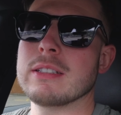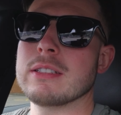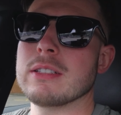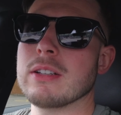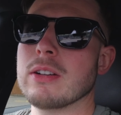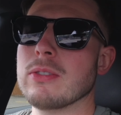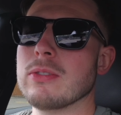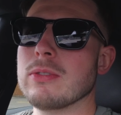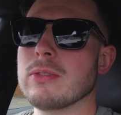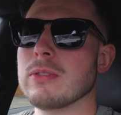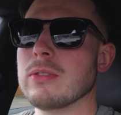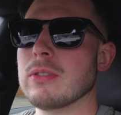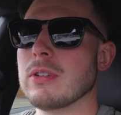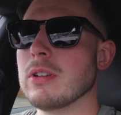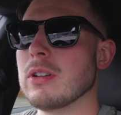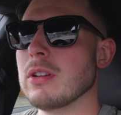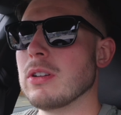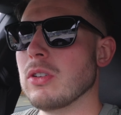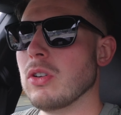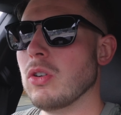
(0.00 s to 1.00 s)
So
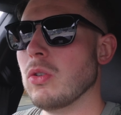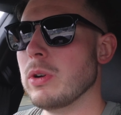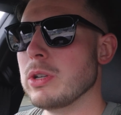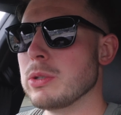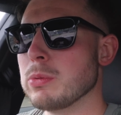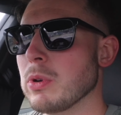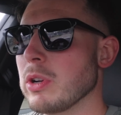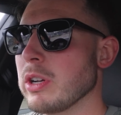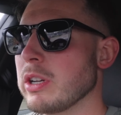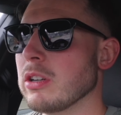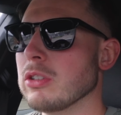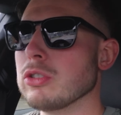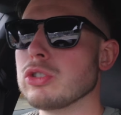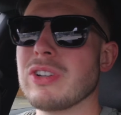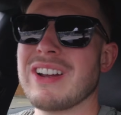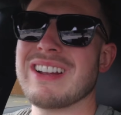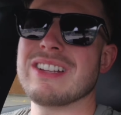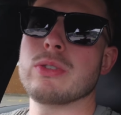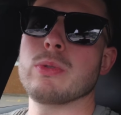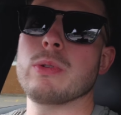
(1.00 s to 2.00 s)
always working on
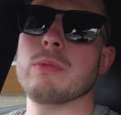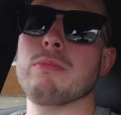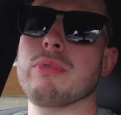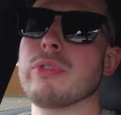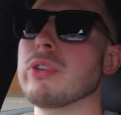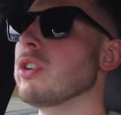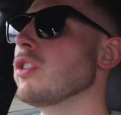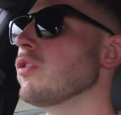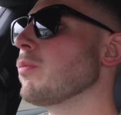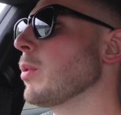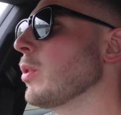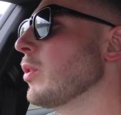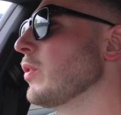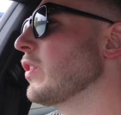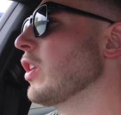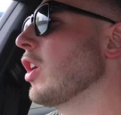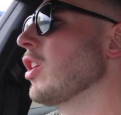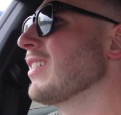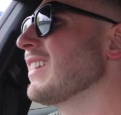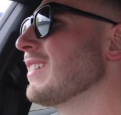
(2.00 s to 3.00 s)
trying to improve, but we've
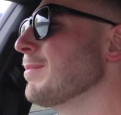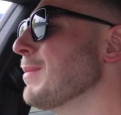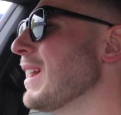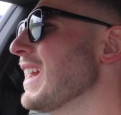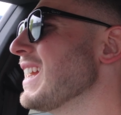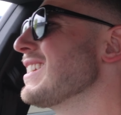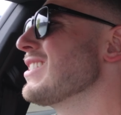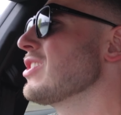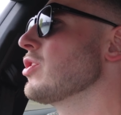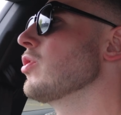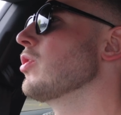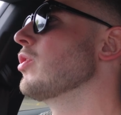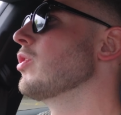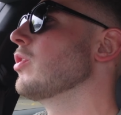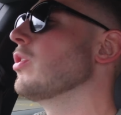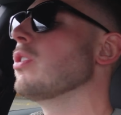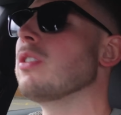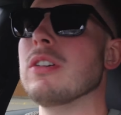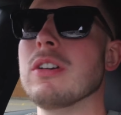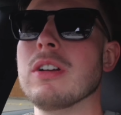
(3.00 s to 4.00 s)
got to make
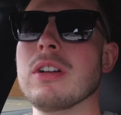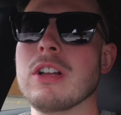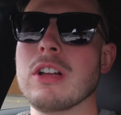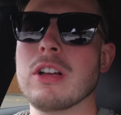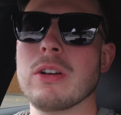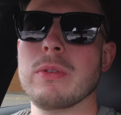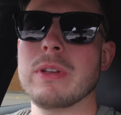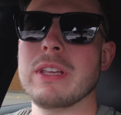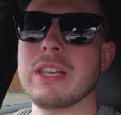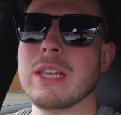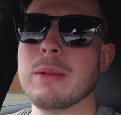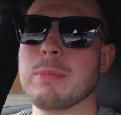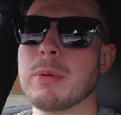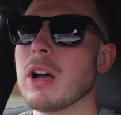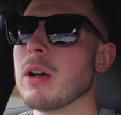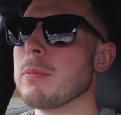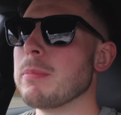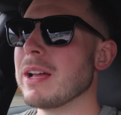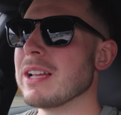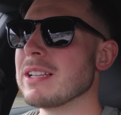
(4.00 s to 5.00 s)
sure we keep
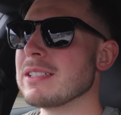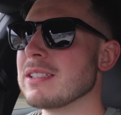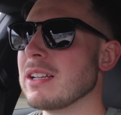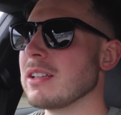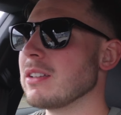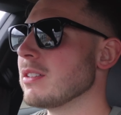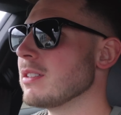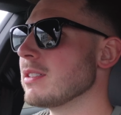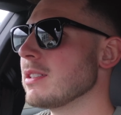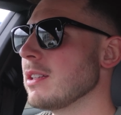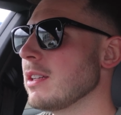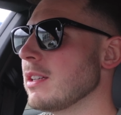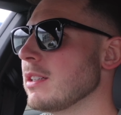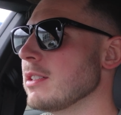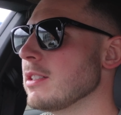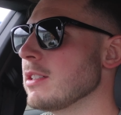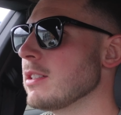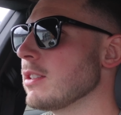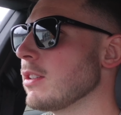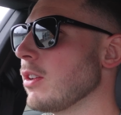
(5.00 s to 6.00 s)
our best sellers
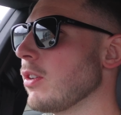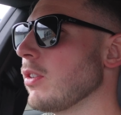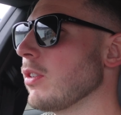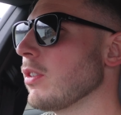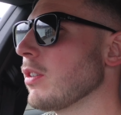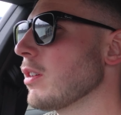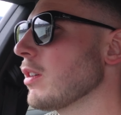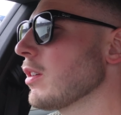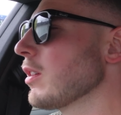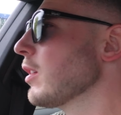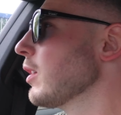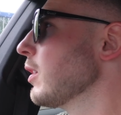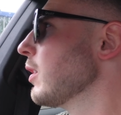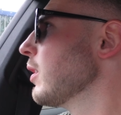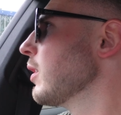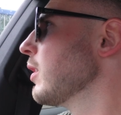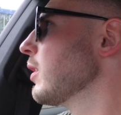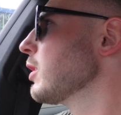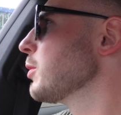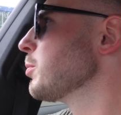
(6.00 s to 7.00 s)
in stock.
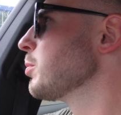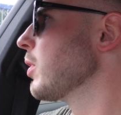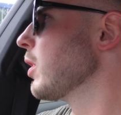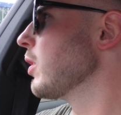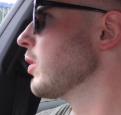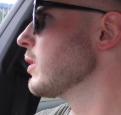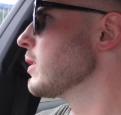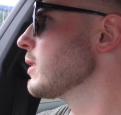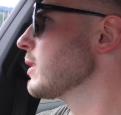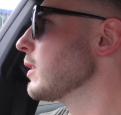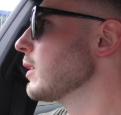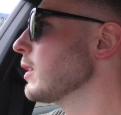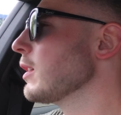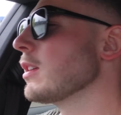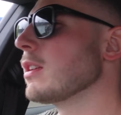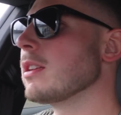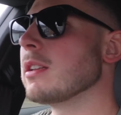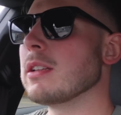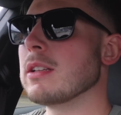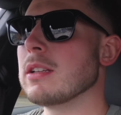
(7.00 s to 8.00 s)
It's priority.
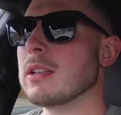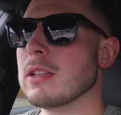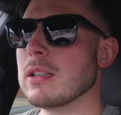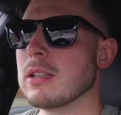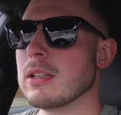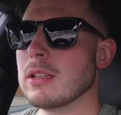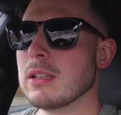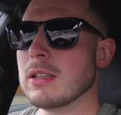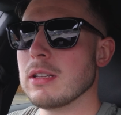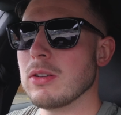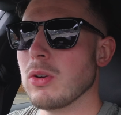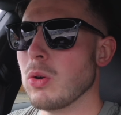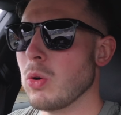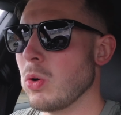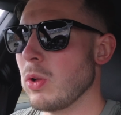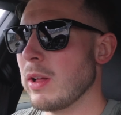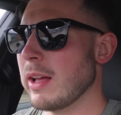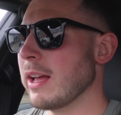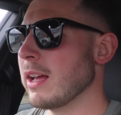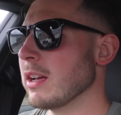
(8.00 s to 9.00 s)

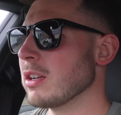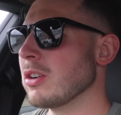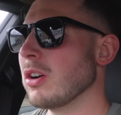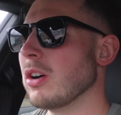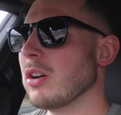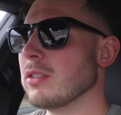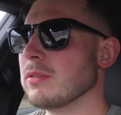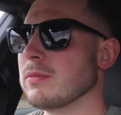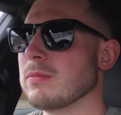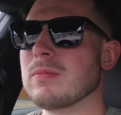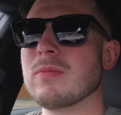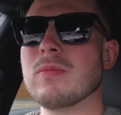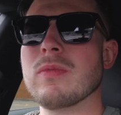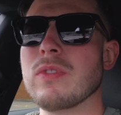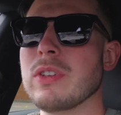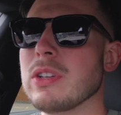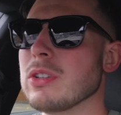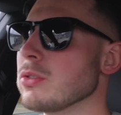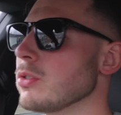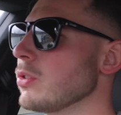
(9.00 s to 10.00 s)
Oh, I can't.
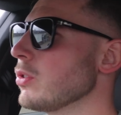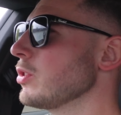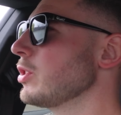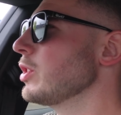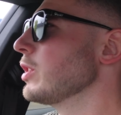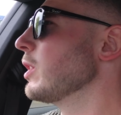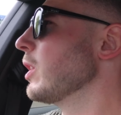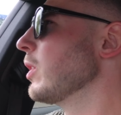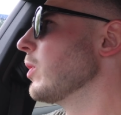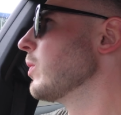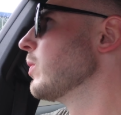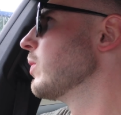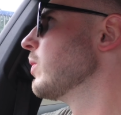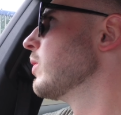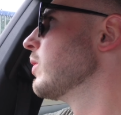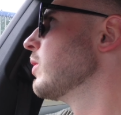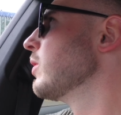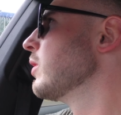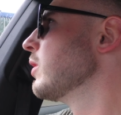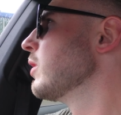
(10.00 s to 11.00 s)
Feels good, you know.
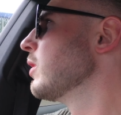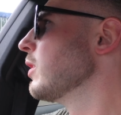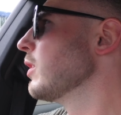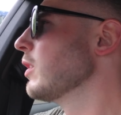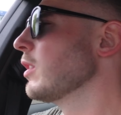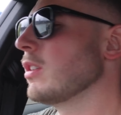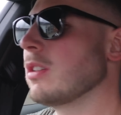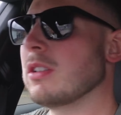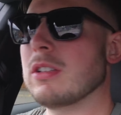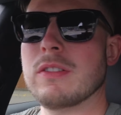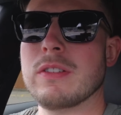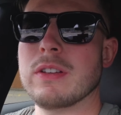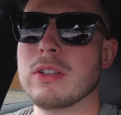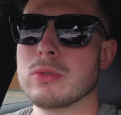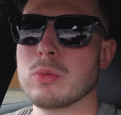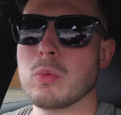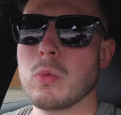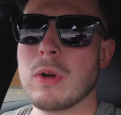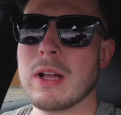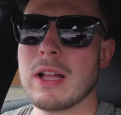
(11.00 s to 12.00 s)

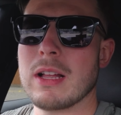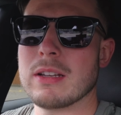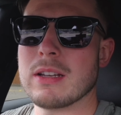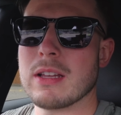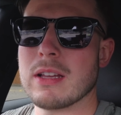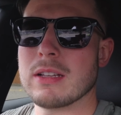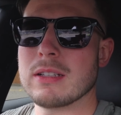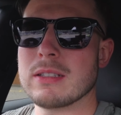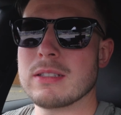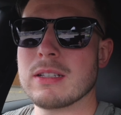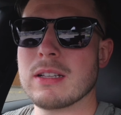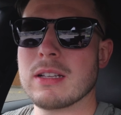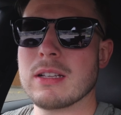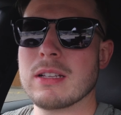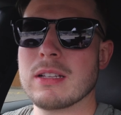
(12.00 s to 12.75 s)
Feels wow nice.